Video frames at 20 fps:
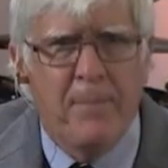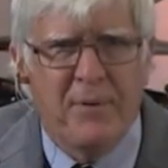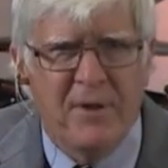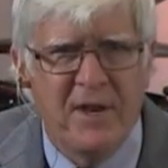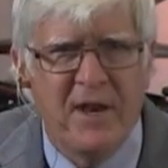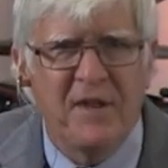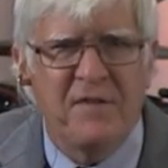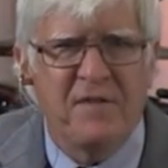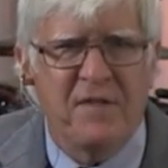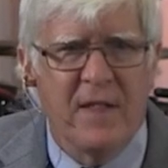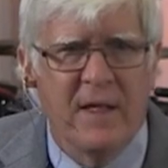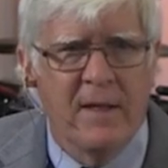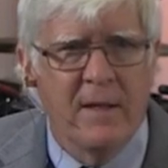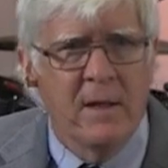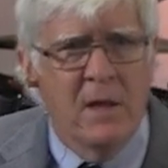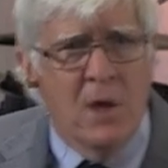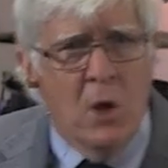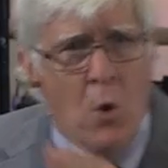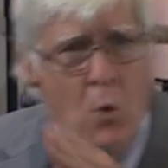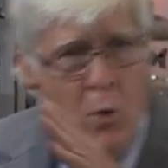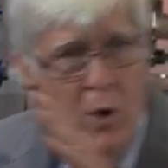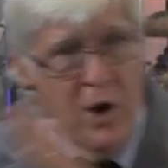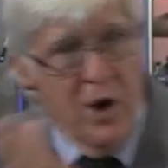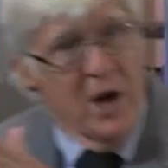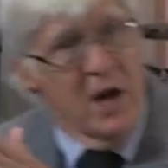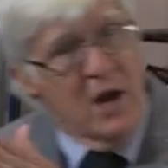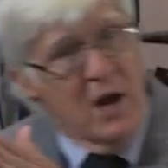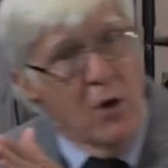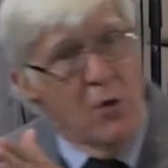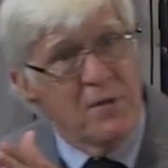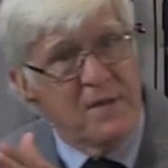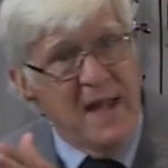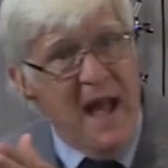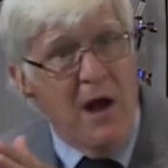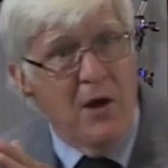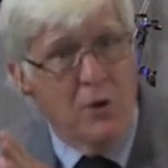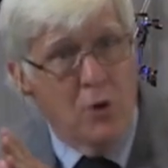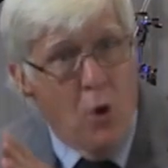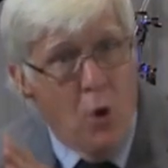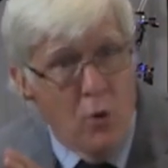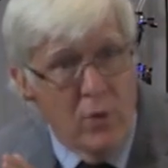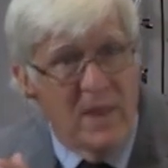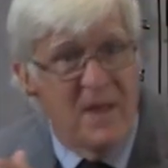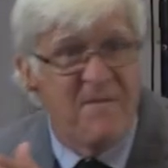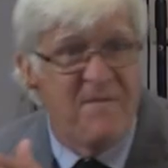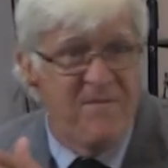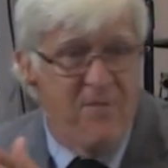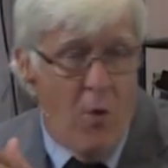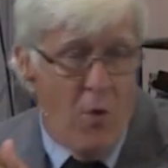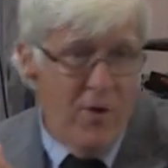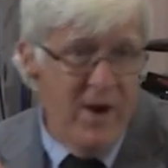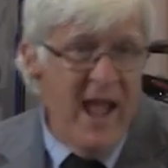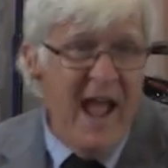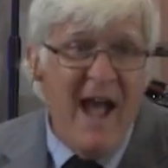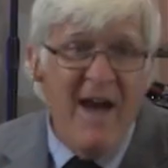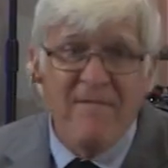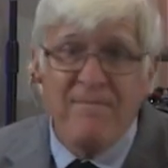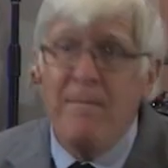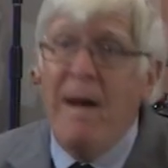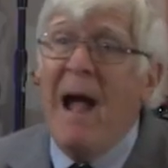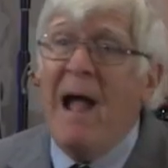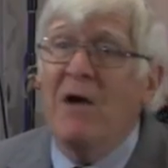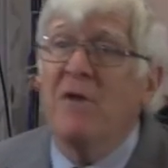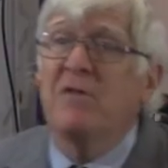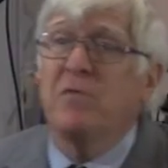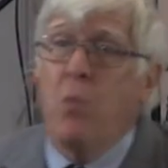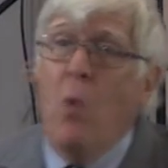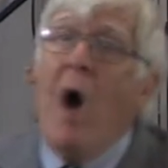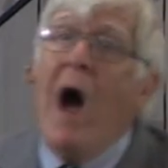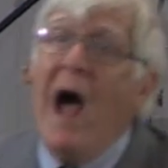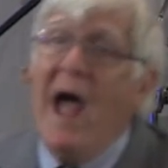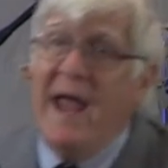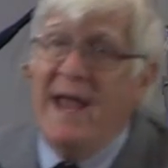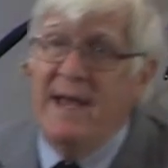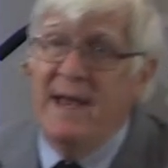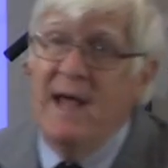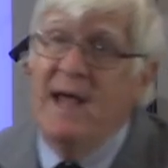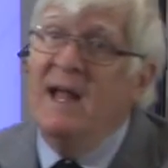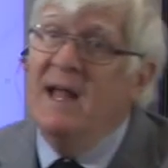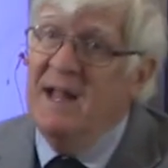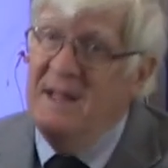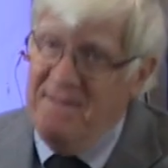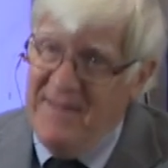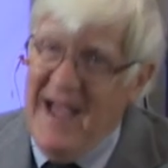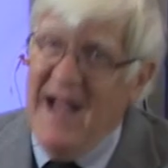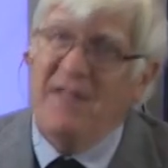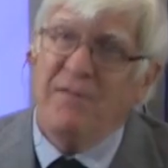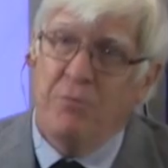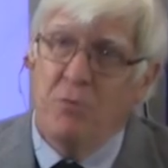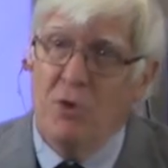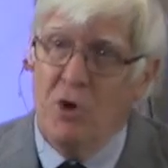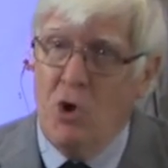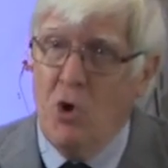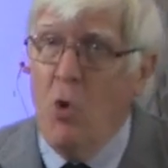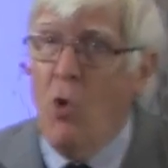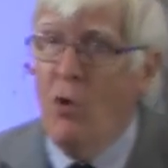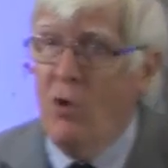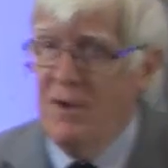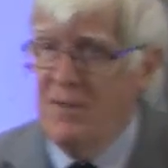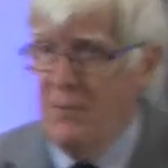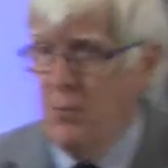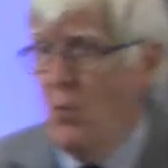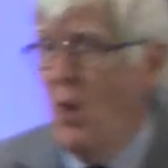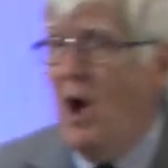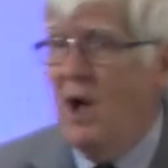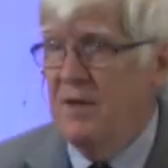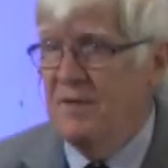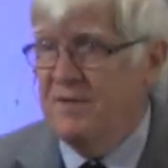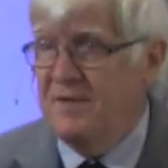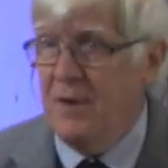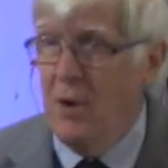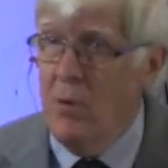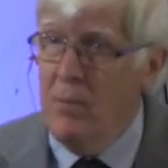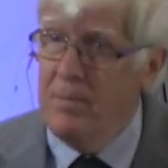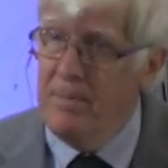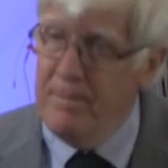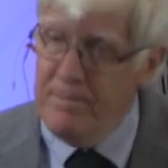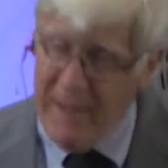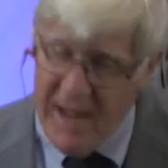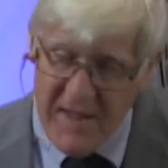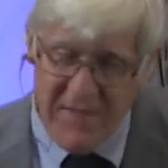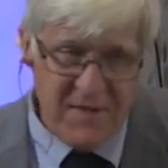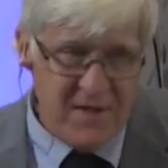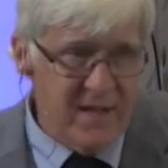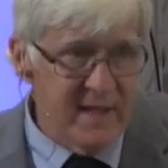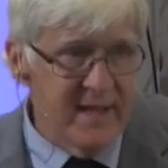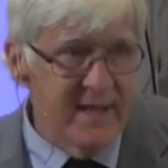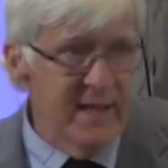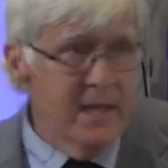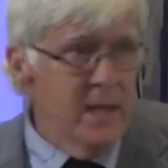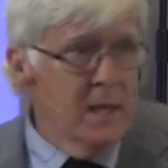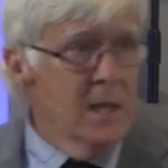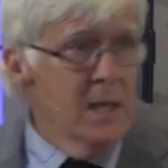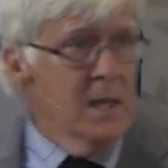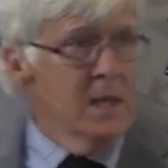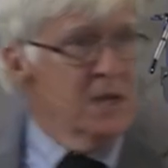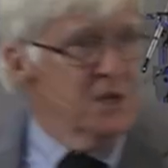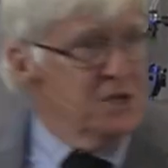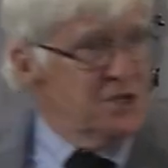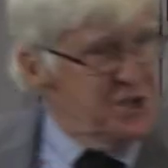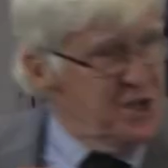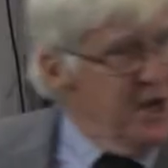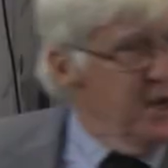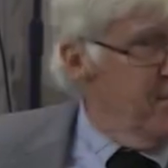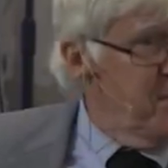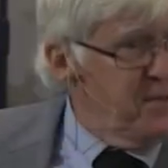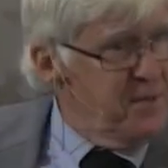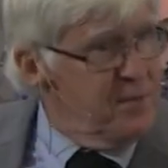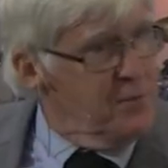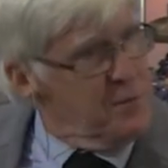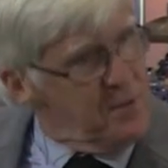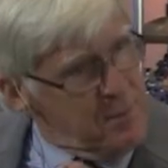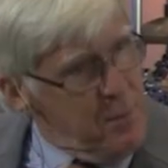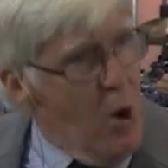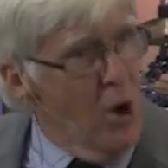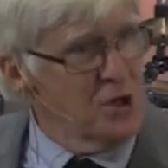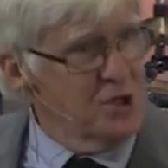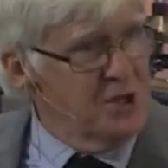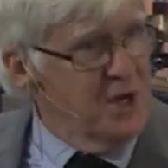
the peninsula where it goes down to only four and a half miles wide. That's where Corinth was. So basically, ships, small